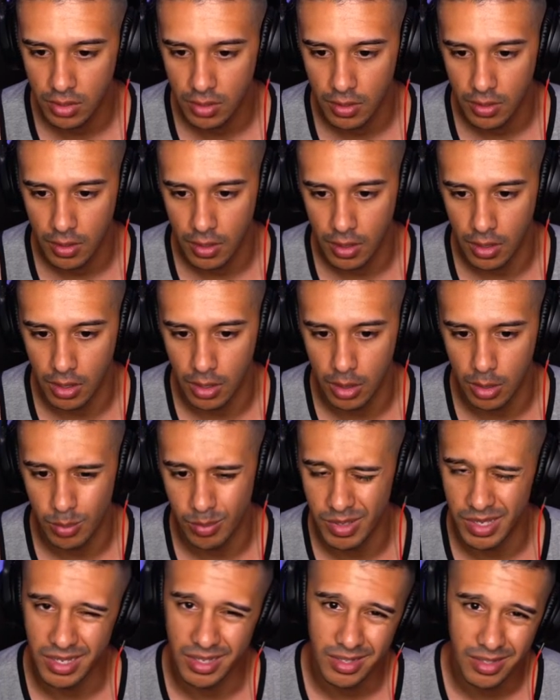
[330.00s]

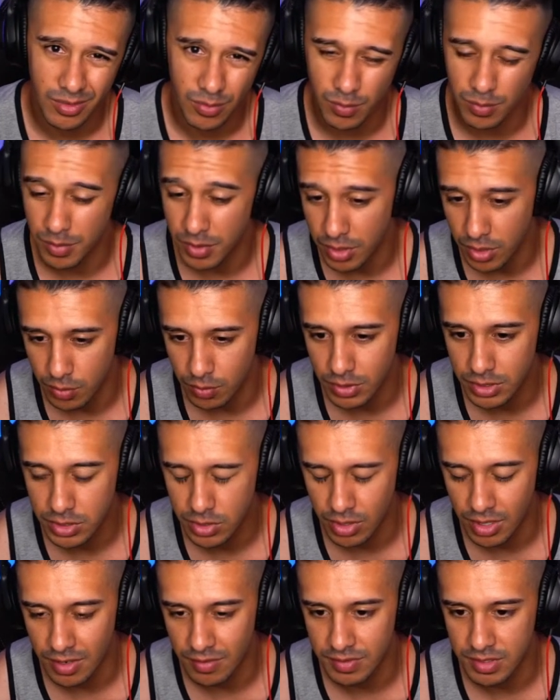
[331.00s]
And you know, we still
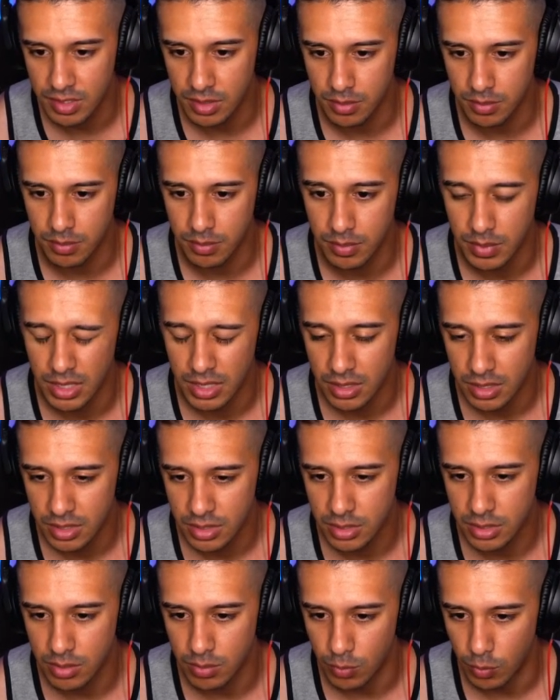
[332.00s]
have some
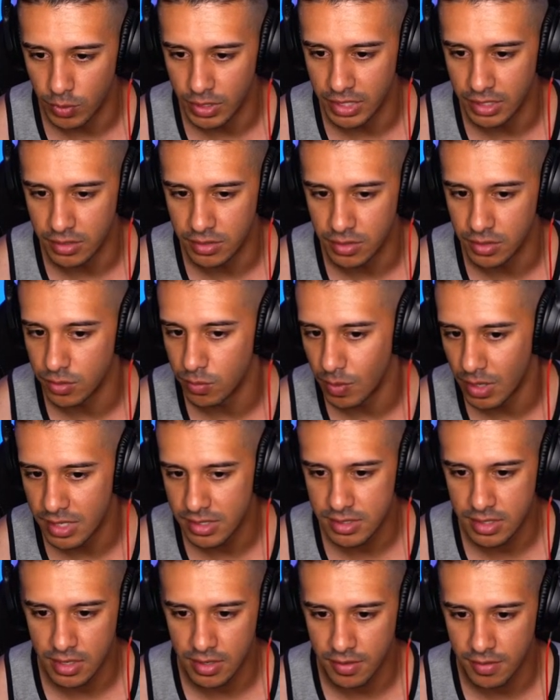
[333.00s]
reads on the right
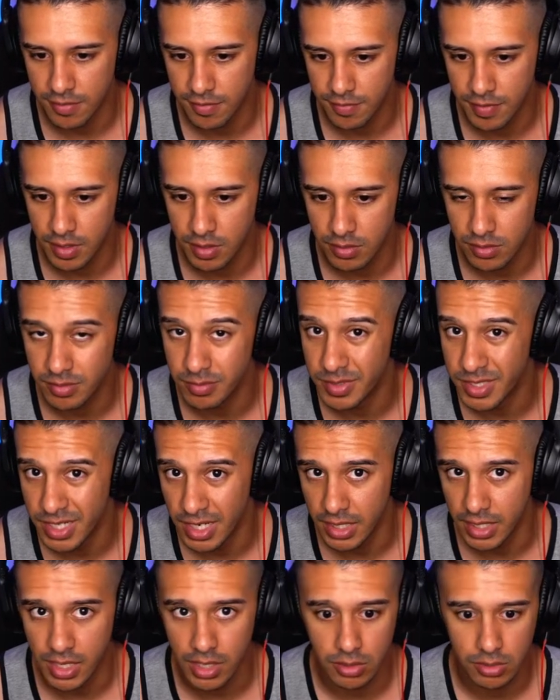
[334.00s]
side of the field, some
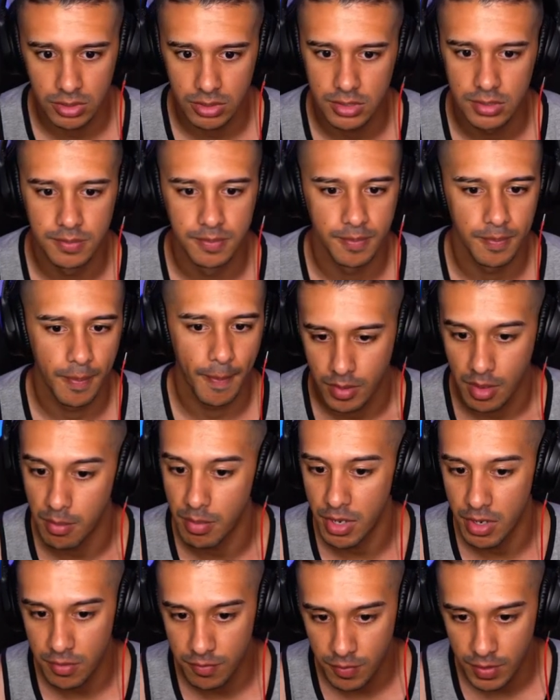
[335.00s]
checkdowns.
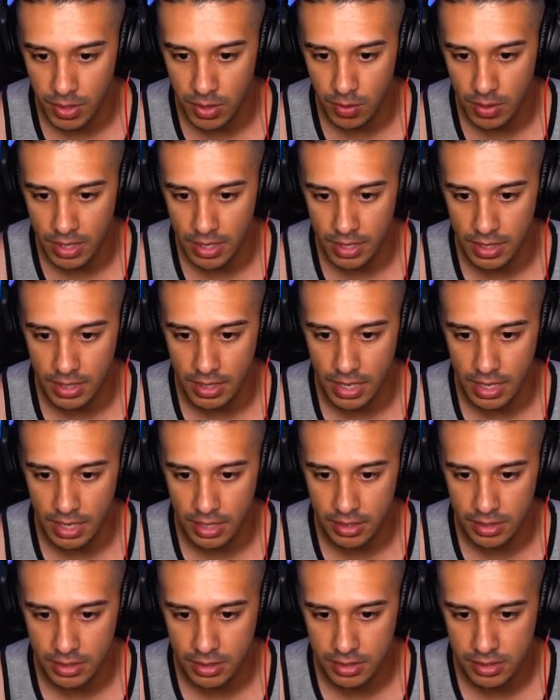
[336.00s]
But if we go ahead and
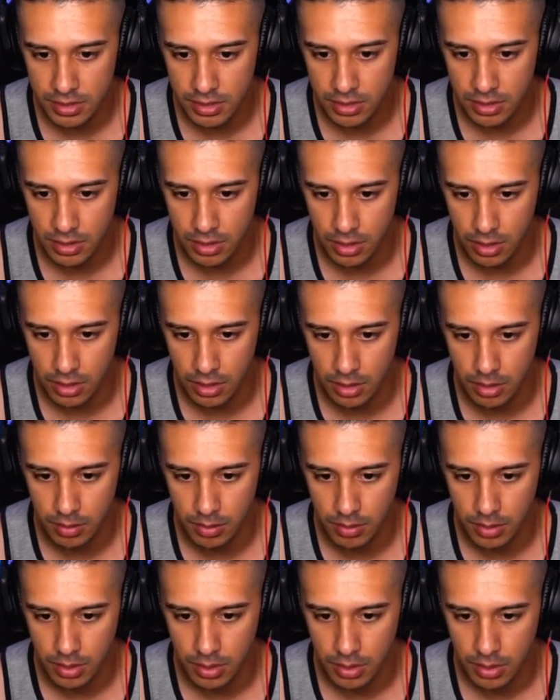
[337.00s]
hike this,
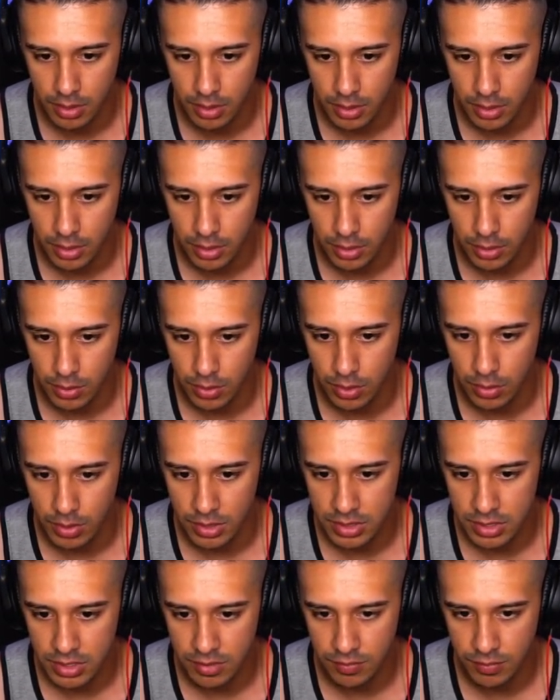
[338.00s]
you're going to
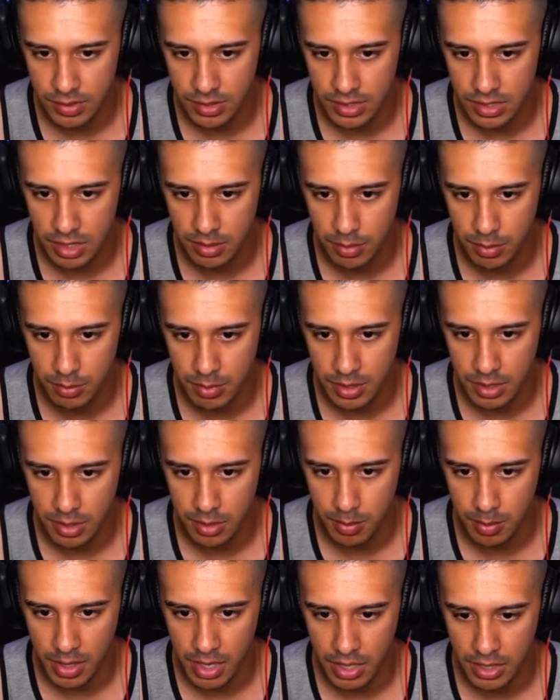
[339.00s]
see if we step up into the
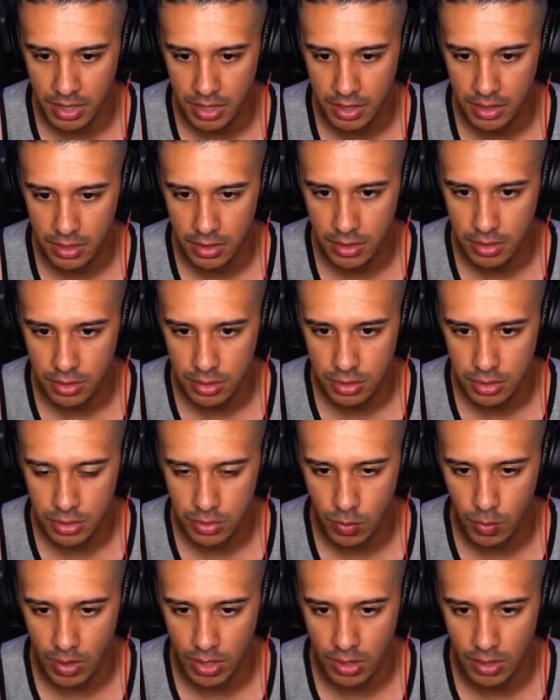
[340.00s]
pocket,
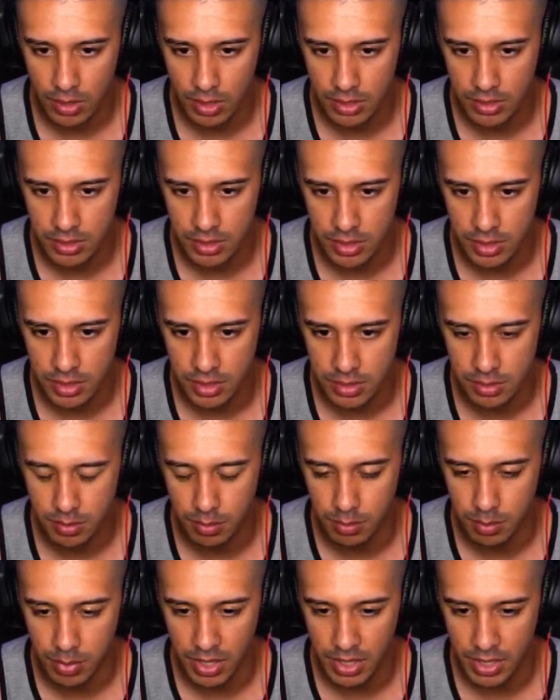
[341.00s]
square is just
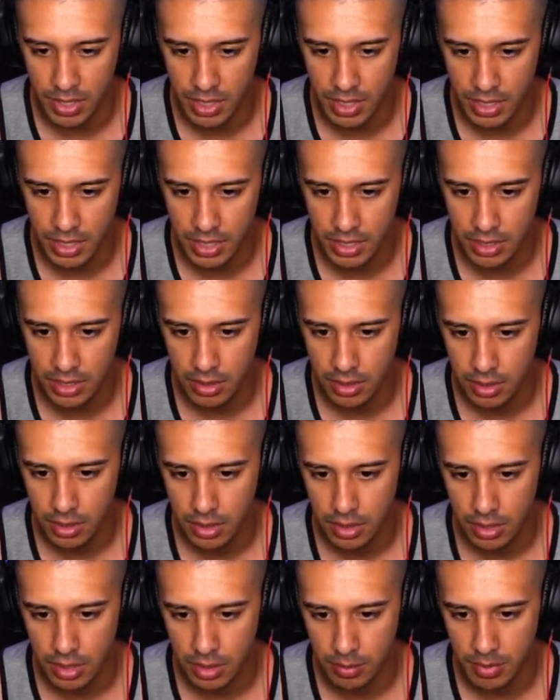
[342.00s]
butt naked,
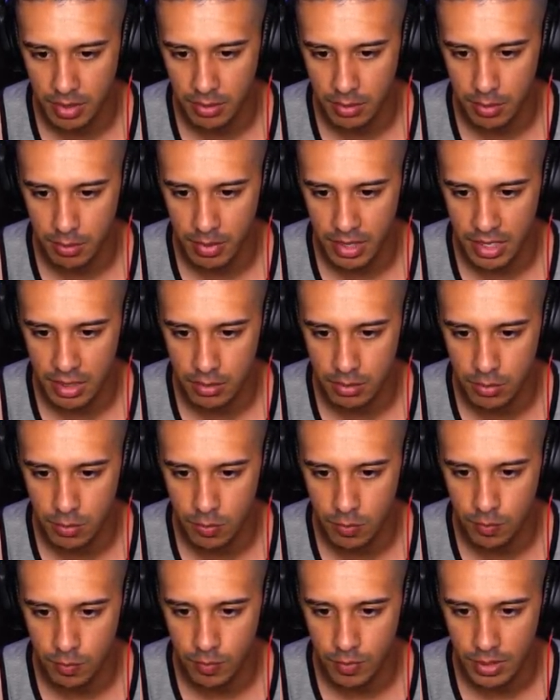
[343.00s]
gonna be able to make a
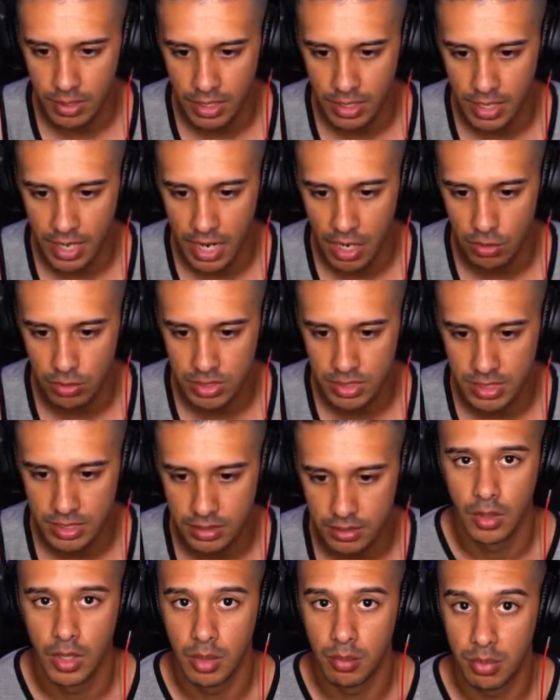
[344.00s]
move and house
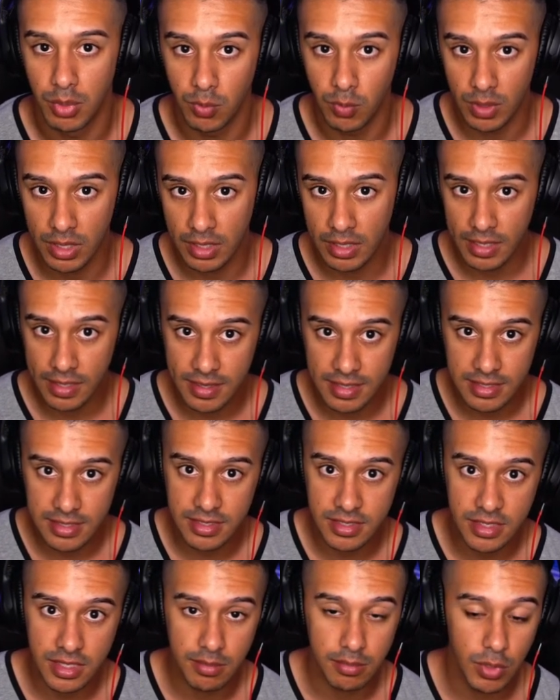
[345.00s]
it. But really, this
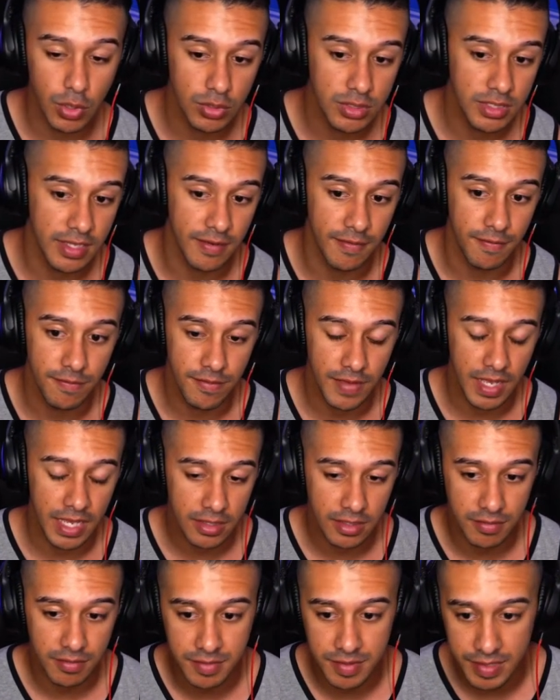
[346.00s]
is the most
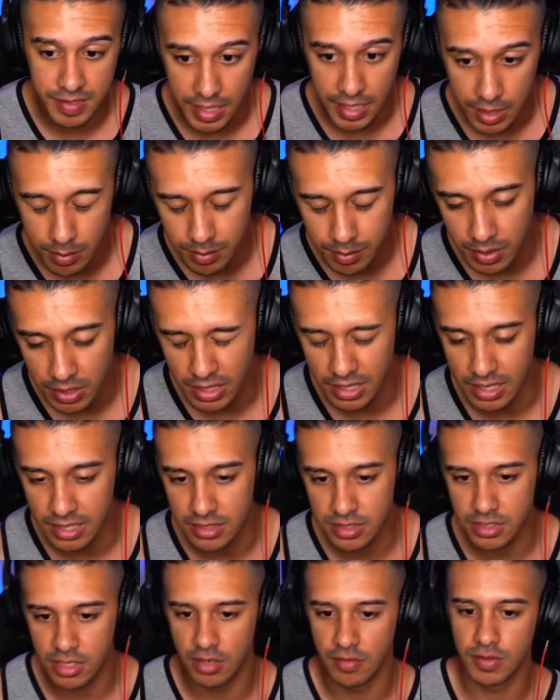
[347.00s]
effective setup
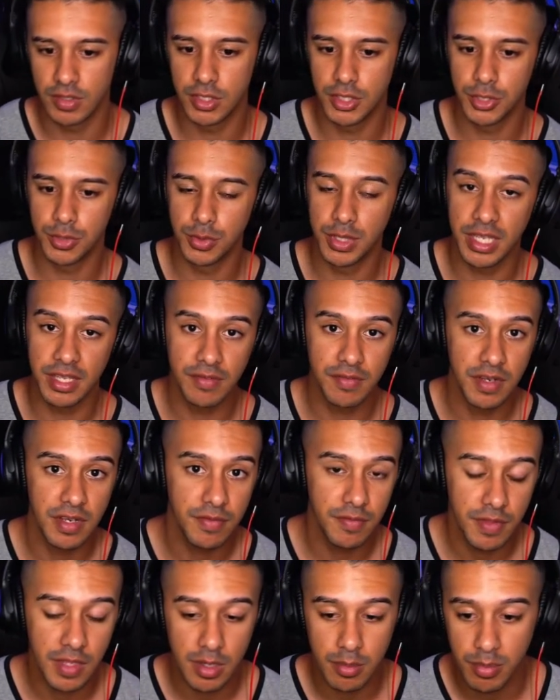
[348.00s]
against cover 2, even
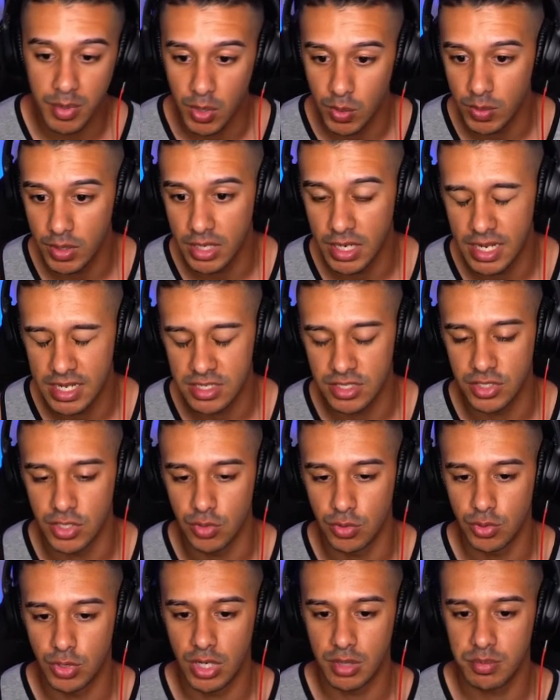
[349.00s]
if the opponent has
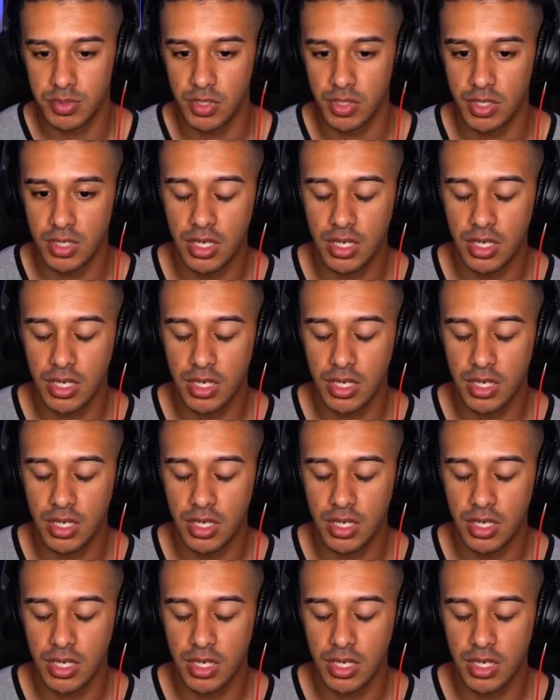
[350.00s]
zone drops on.